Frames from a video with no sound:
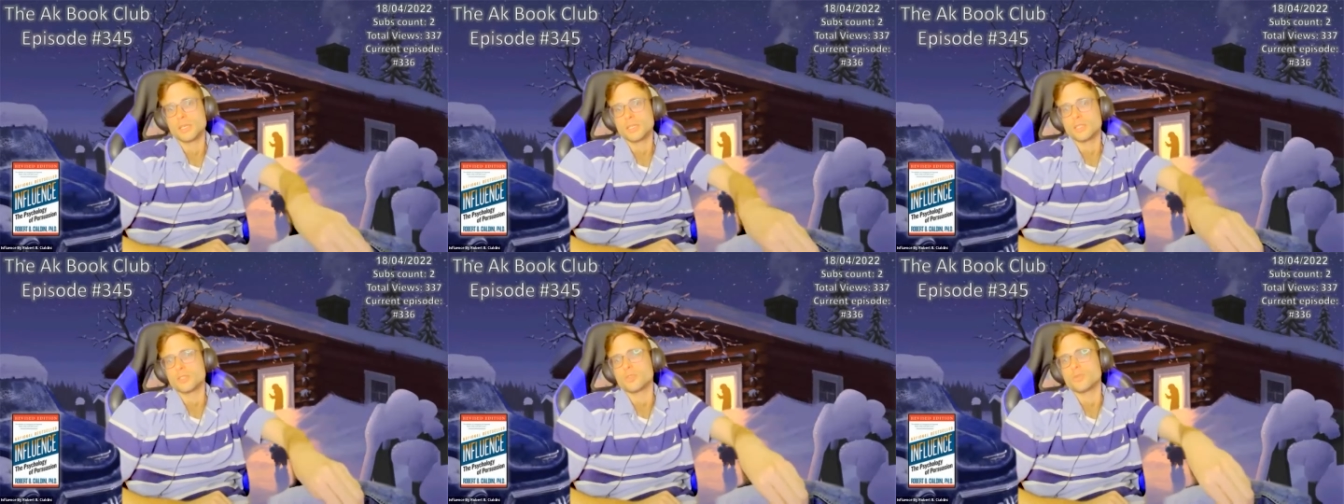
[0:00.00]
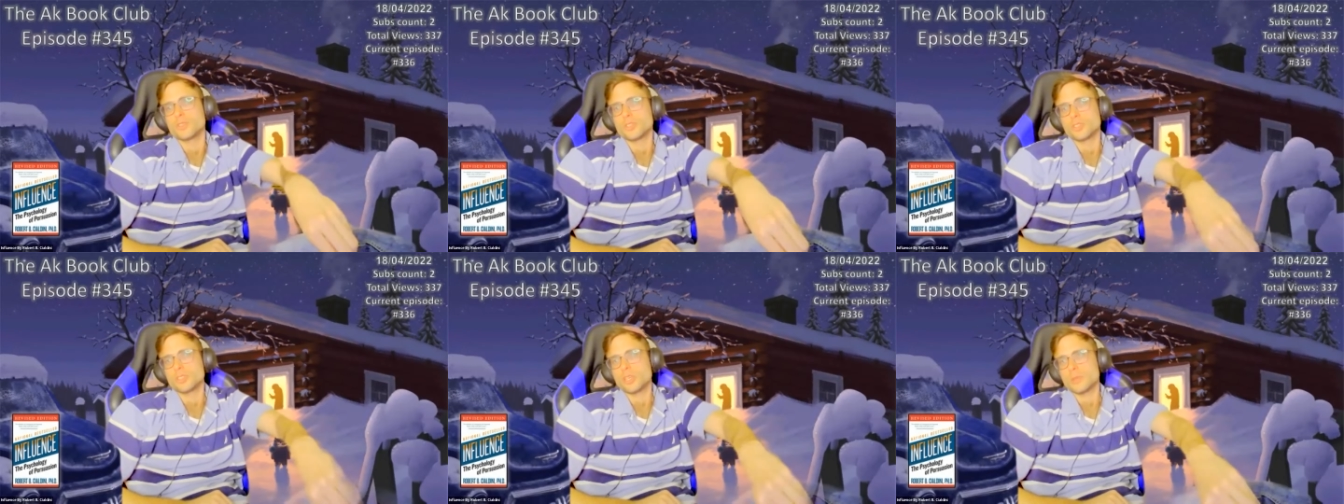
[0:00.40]
that you
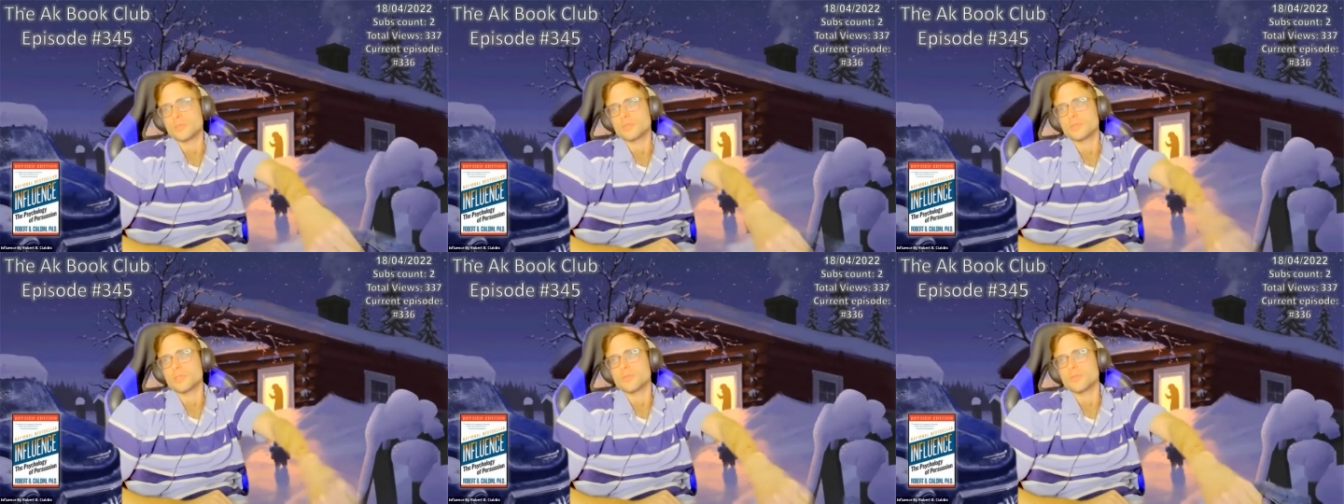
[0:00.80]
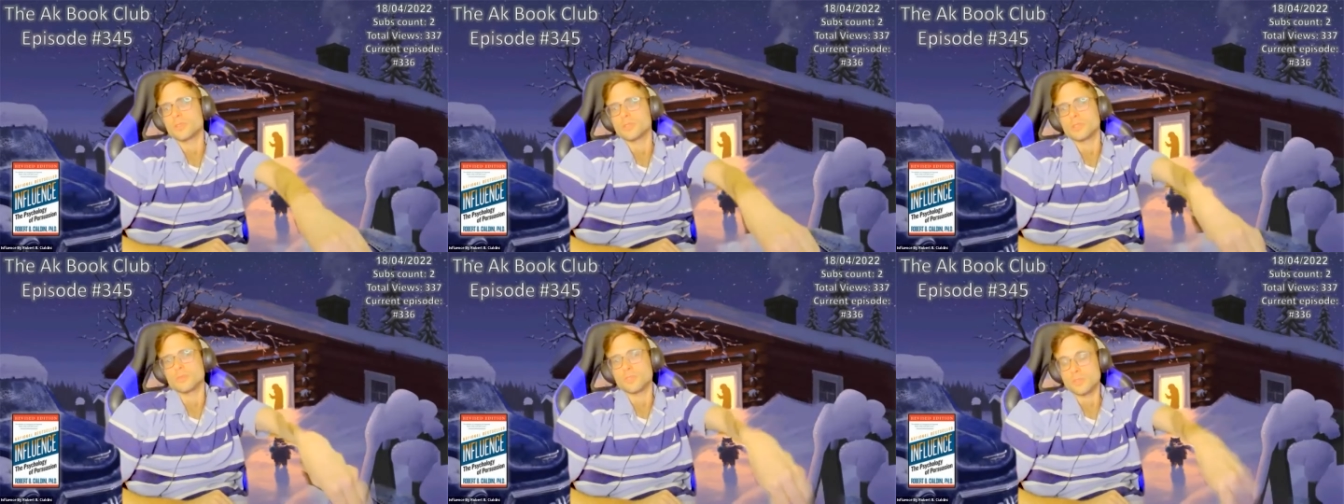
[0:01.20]
will share messages about
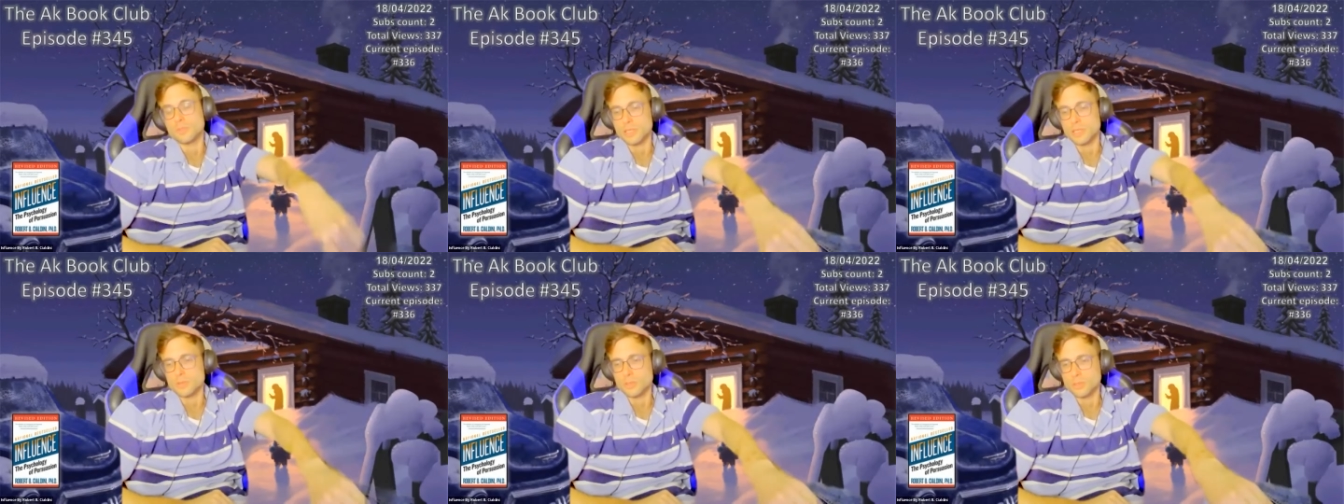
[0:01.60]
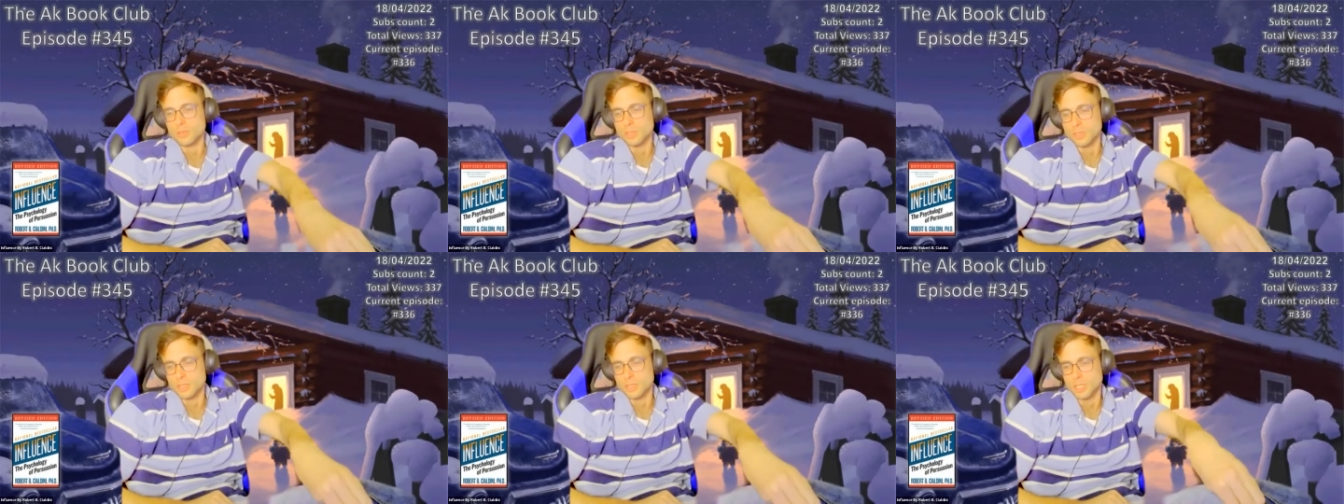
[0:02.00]
and inspire the
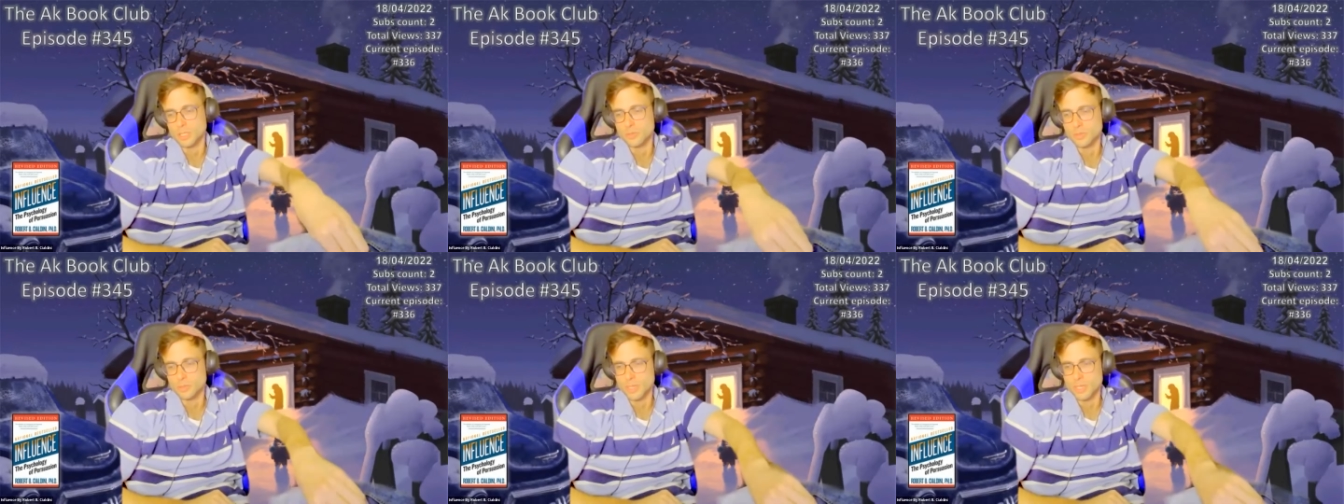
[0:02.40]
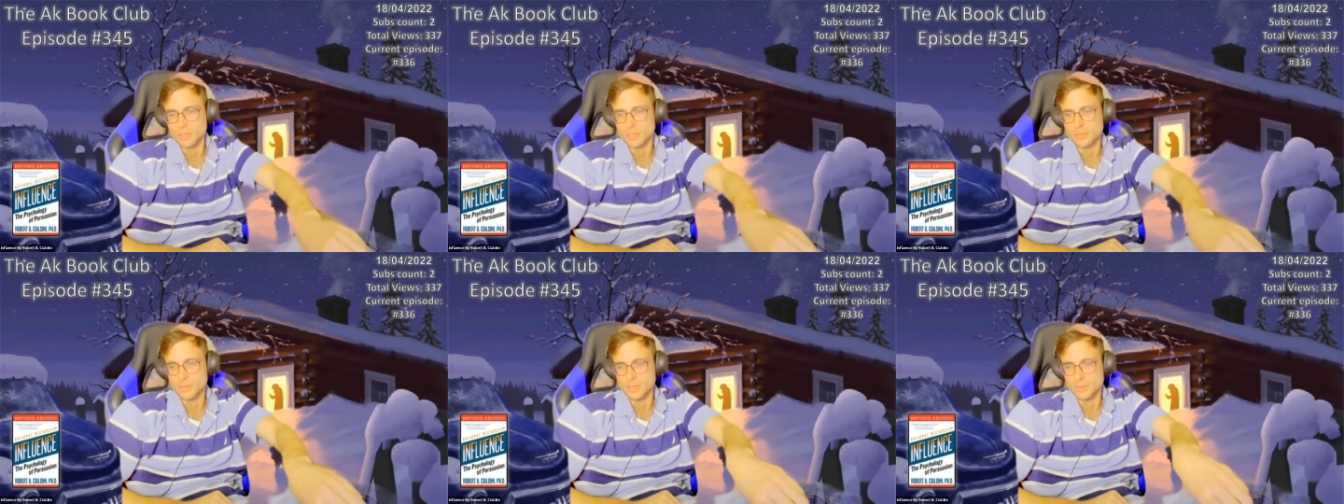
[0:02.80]
world and you will make a
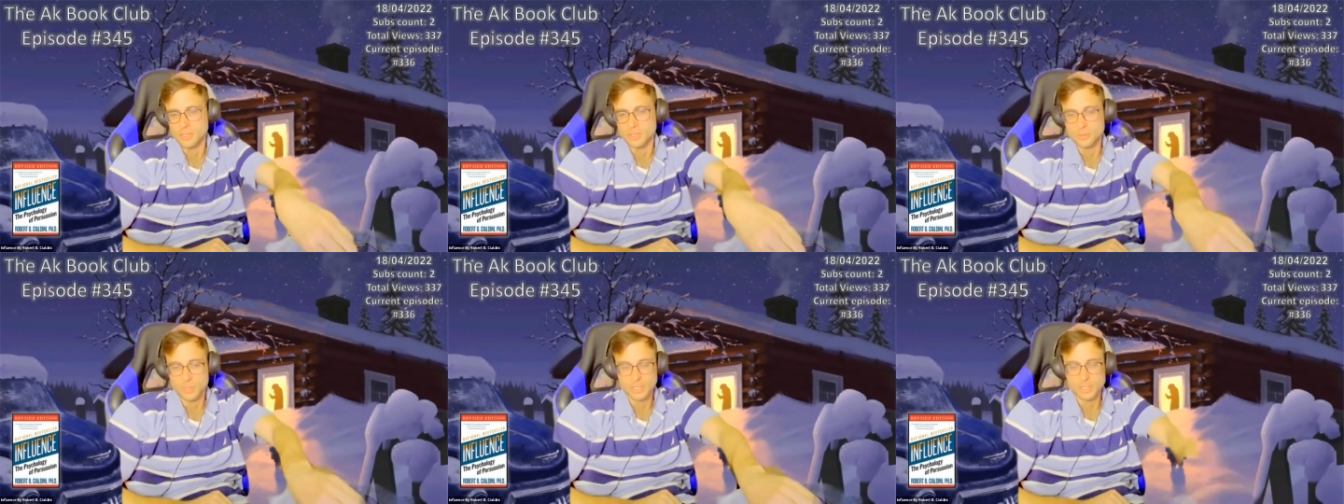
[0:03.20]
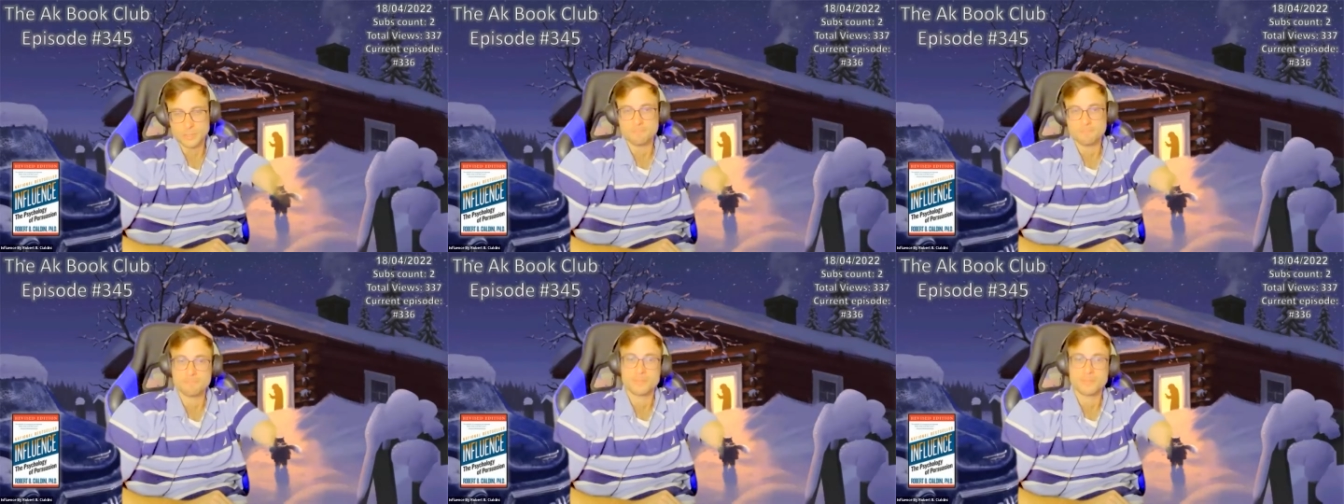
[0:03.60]
difference because we're real.